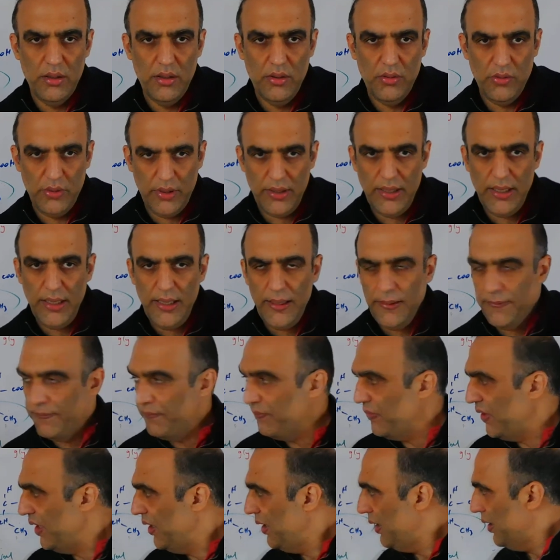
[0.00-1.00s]
Okay?
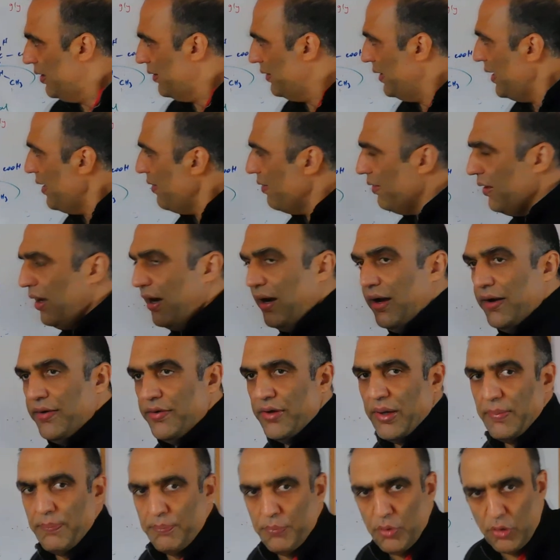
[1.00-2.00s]
These are
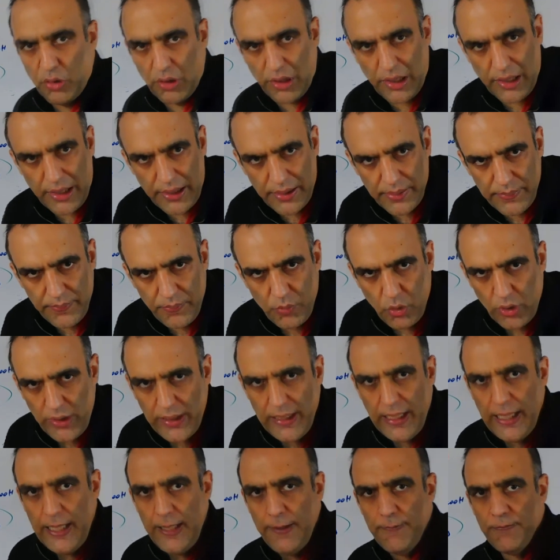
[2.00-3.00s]
nonpolar.
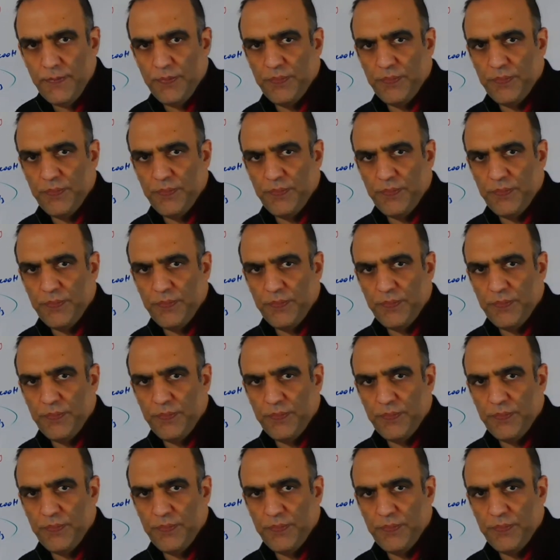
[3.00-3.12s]
Okay?